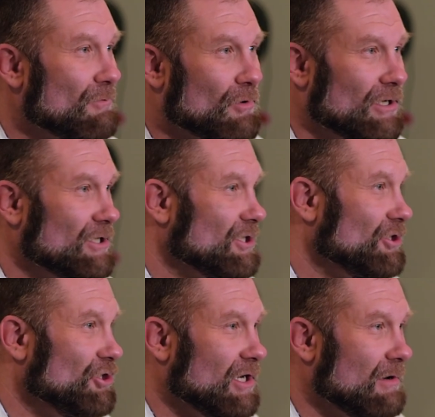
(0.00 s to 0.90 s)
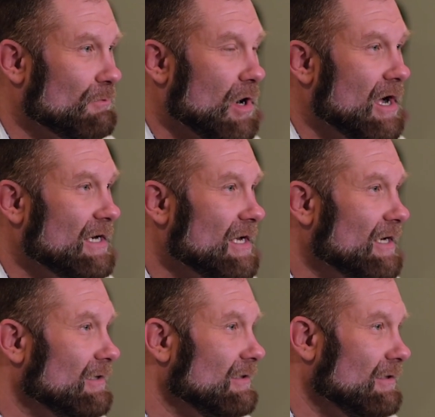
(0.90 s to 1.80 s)
we're going to just jump right
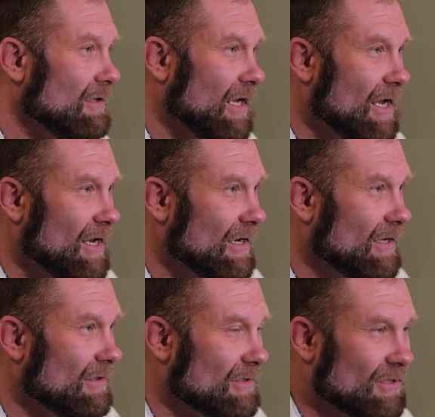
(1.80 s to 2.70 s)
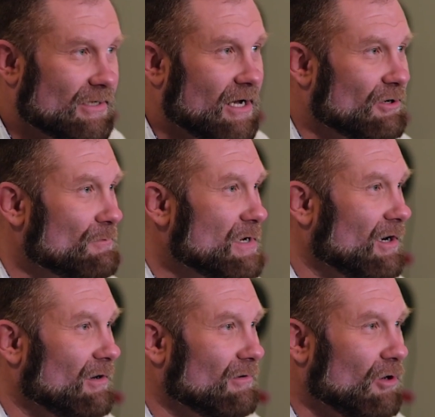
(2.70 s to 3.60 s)
in, and this is not going to be
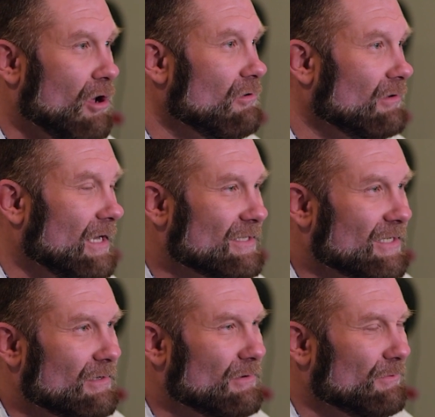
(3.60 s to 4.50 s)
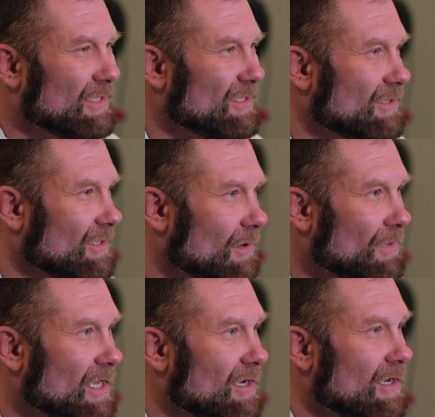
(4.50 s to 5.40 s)
a long lesson, but it's
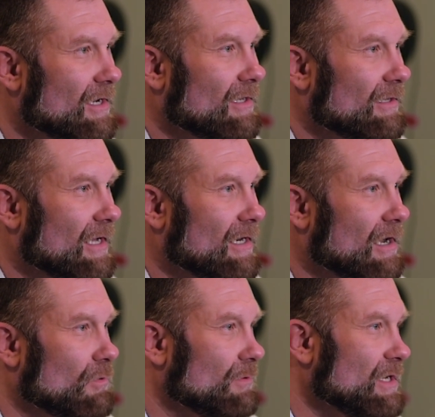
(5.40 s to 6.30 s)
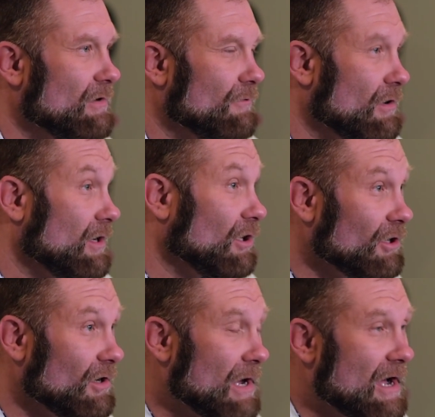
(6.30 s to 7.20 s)
something that I want to be very
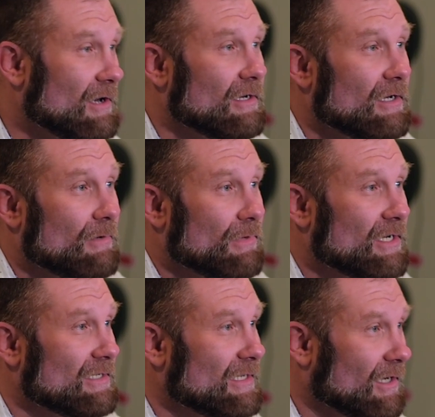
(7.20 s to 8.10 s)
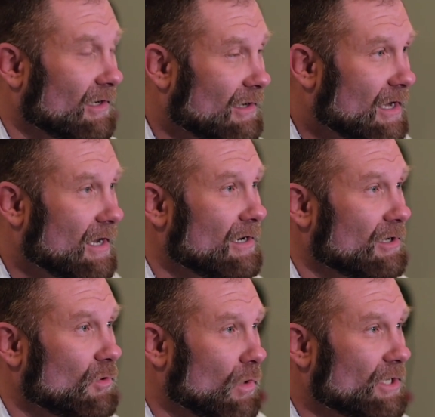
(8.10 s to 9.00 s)
clear about because I get a lot of
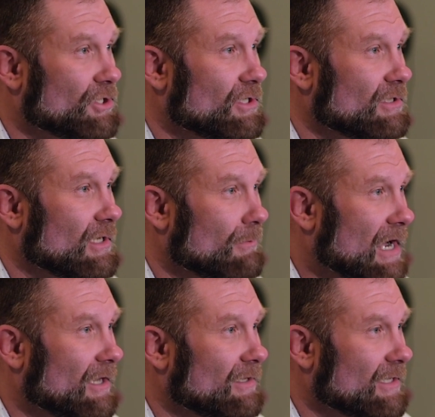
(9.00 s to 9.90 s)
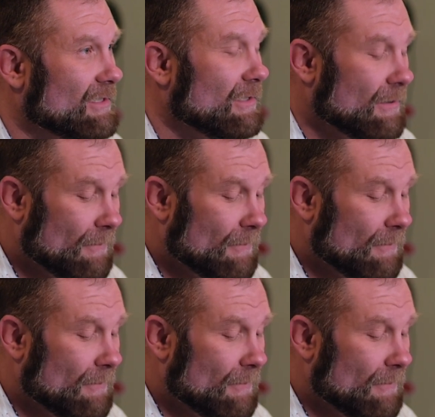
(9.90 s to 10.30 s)
questions about this.